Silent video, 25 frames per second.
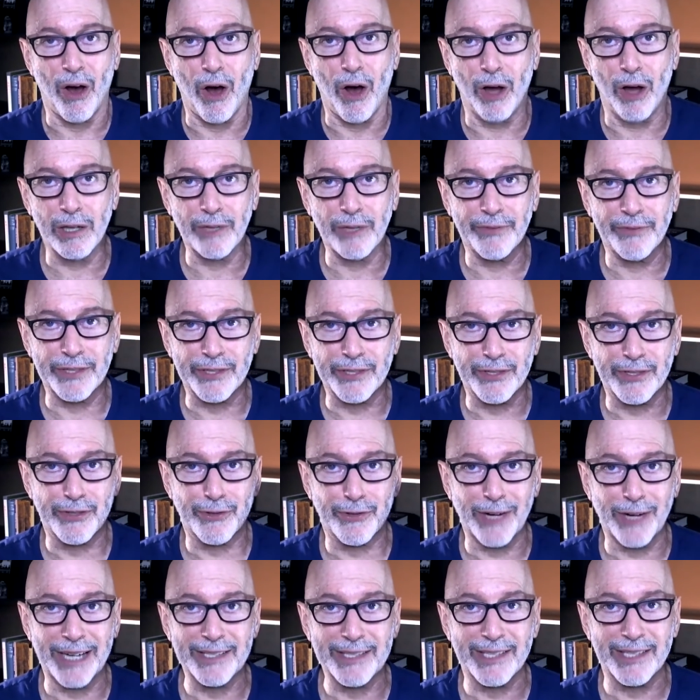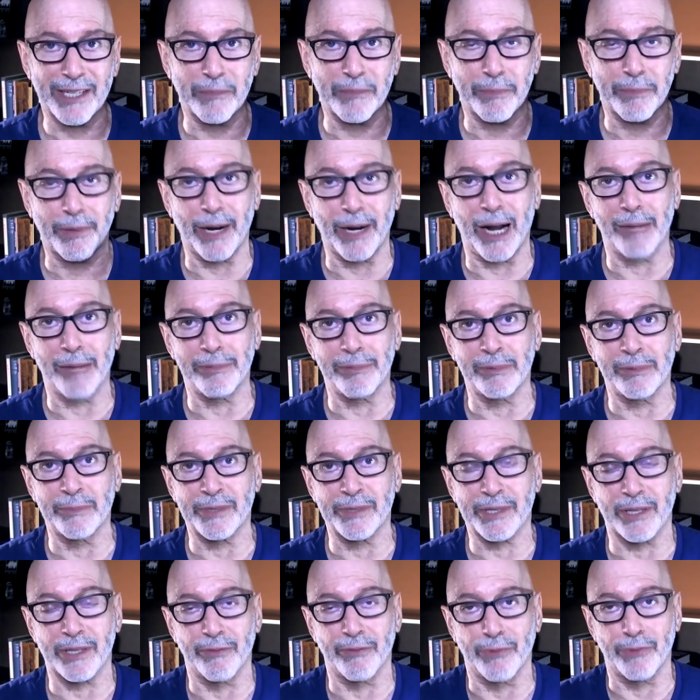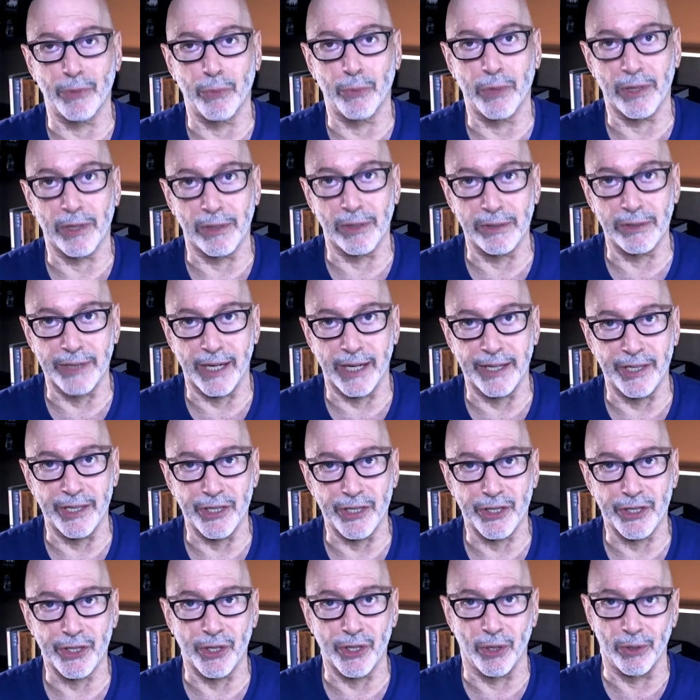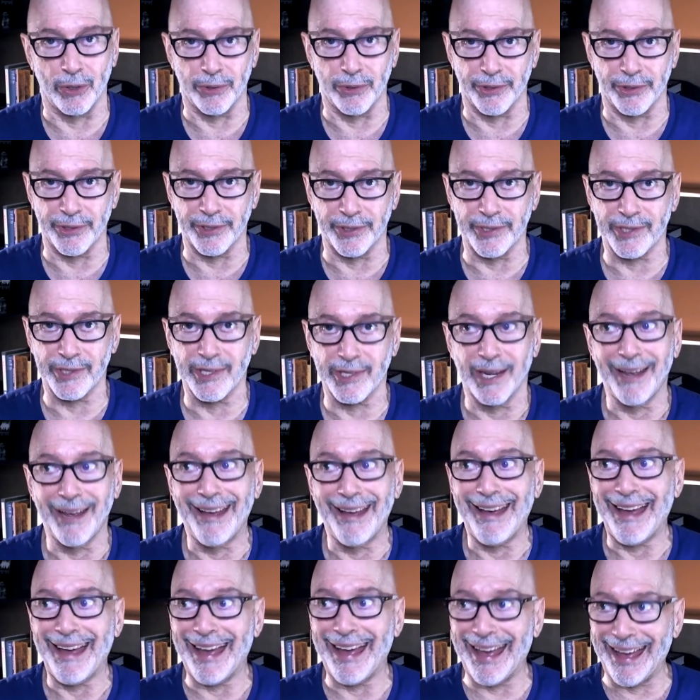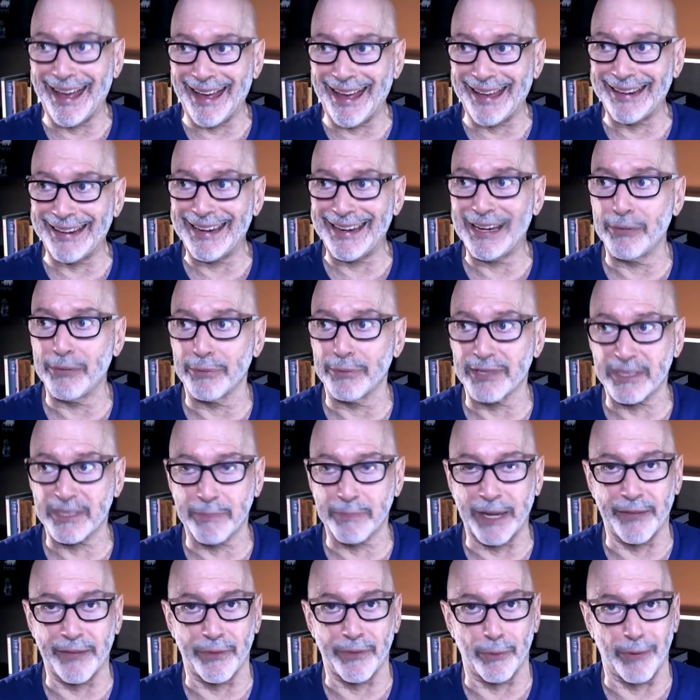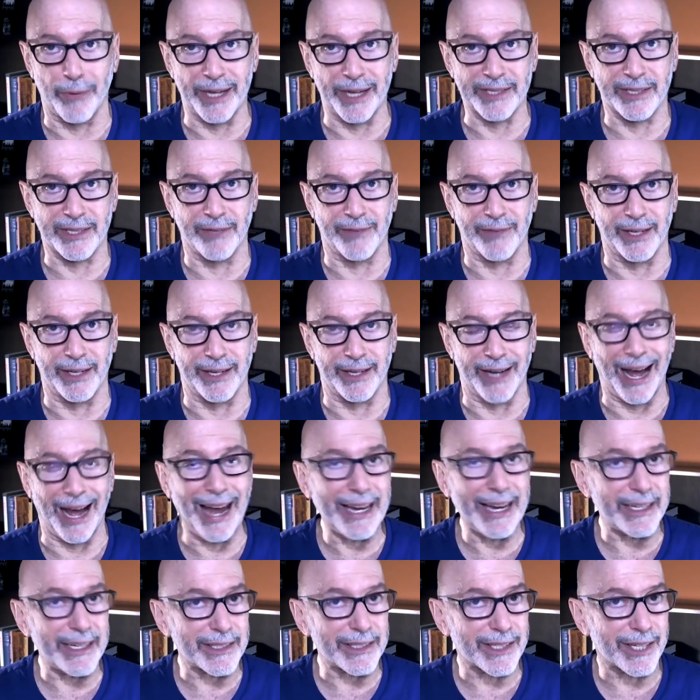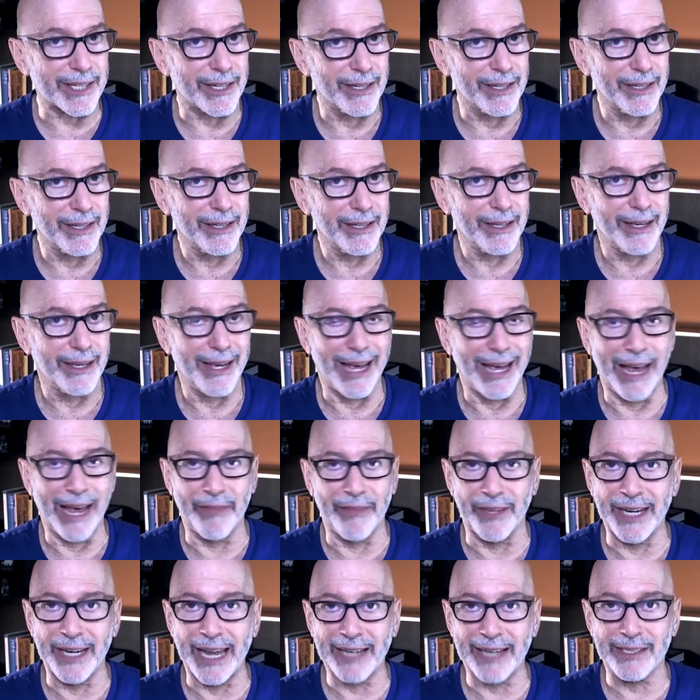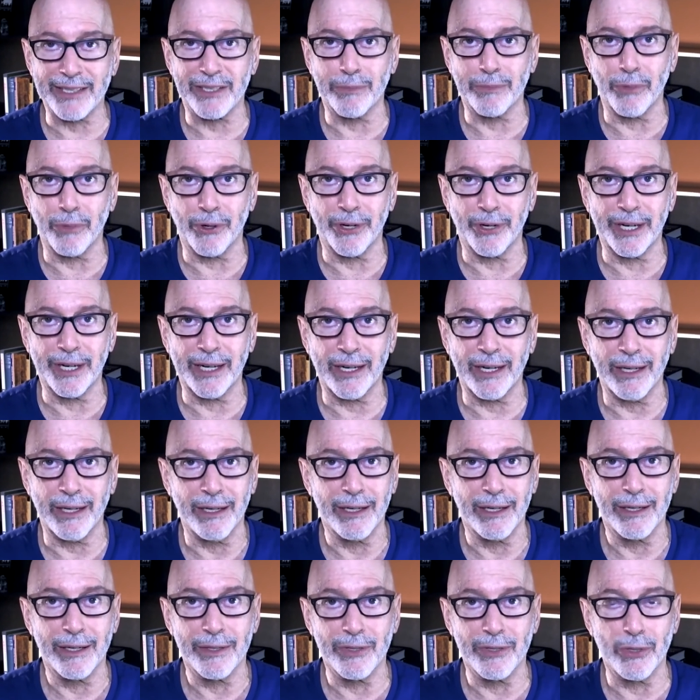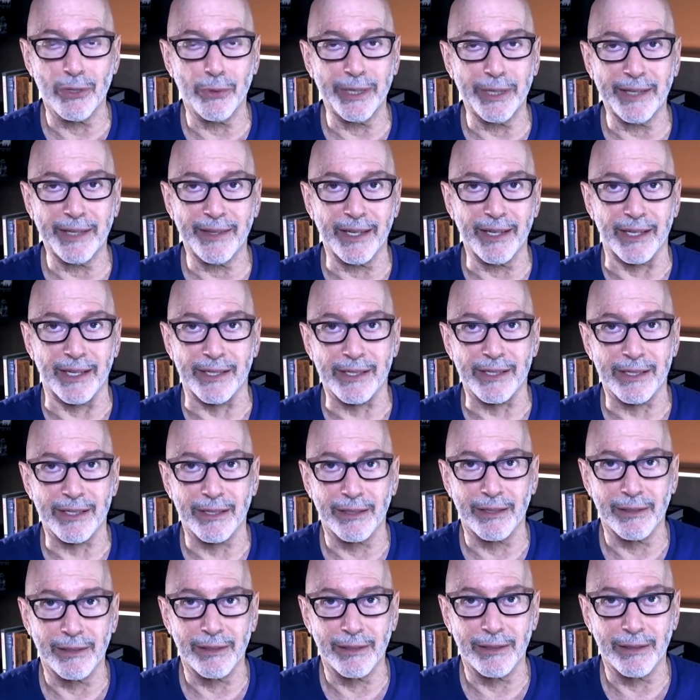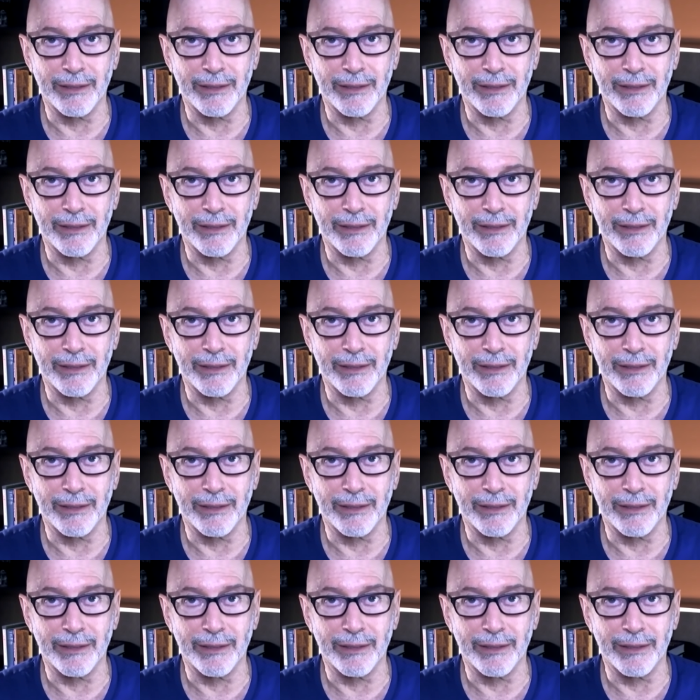all of the stress and problems of the world on his shoulders. And he would spend the rest of the night and the next morning doing this.